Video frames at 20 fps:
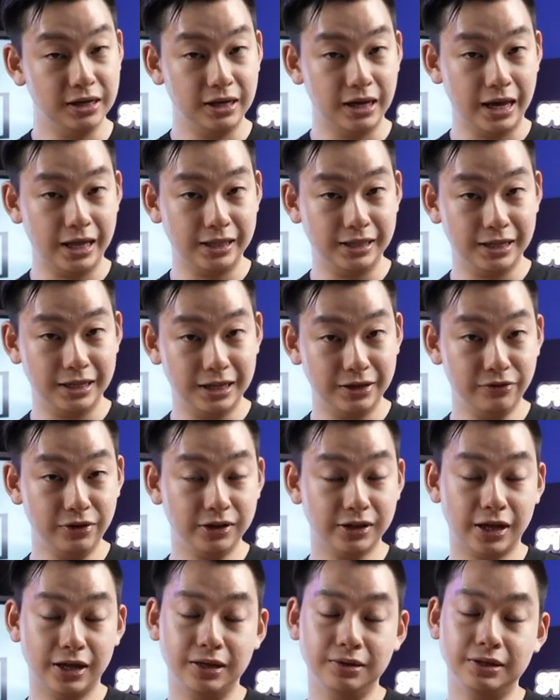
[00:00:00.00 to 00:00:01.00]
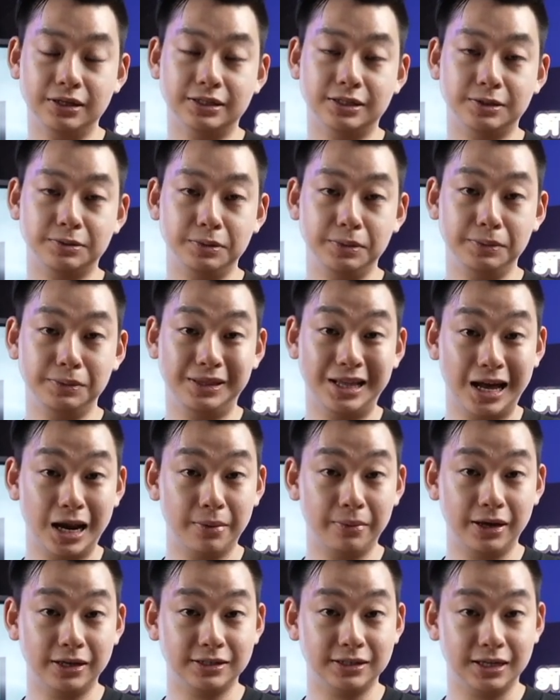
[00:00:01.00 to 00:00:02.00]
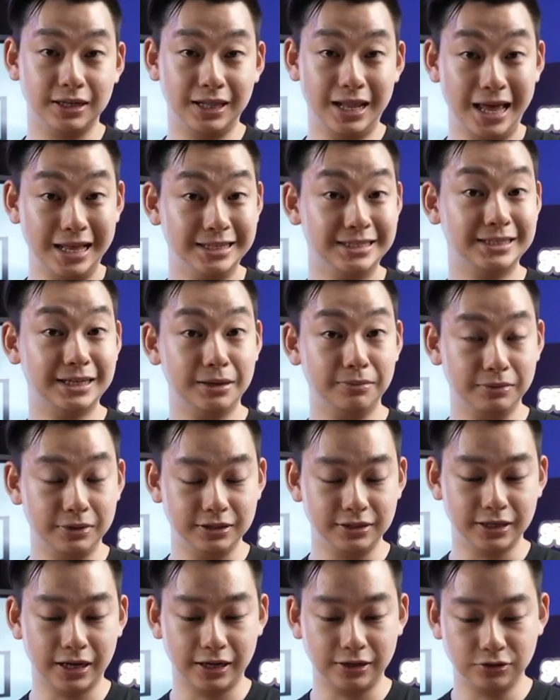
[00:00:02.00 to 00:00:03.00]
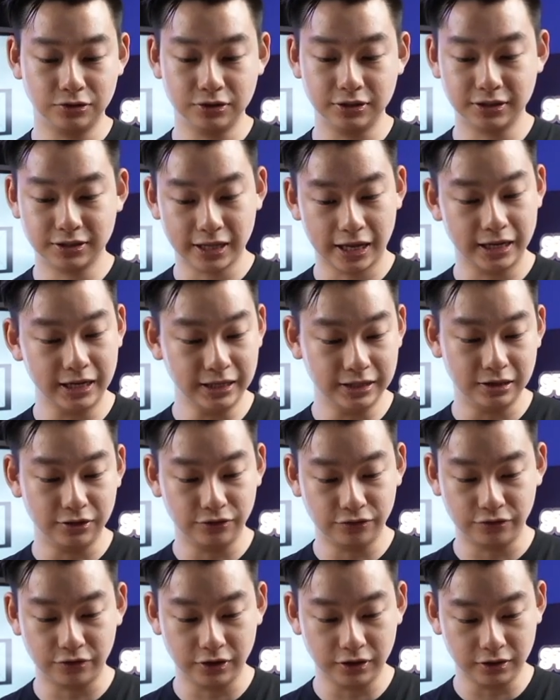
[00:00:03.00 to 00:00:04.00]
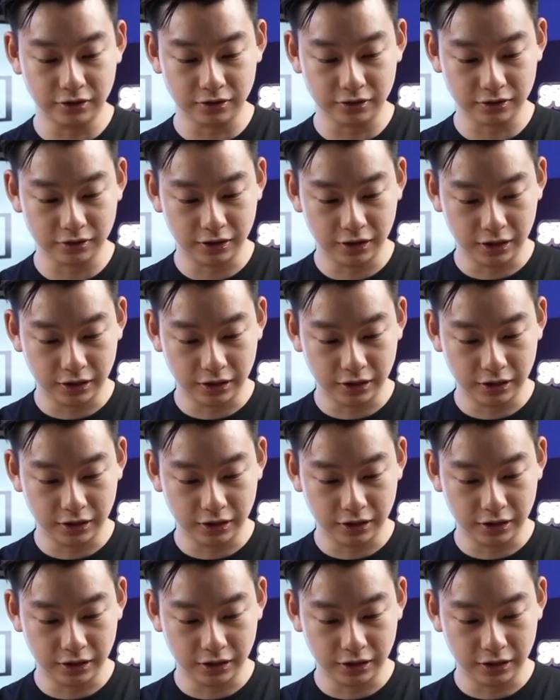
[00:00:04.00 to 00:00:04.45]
And the living and dining is done up as a landscape design, so it's slightly different here.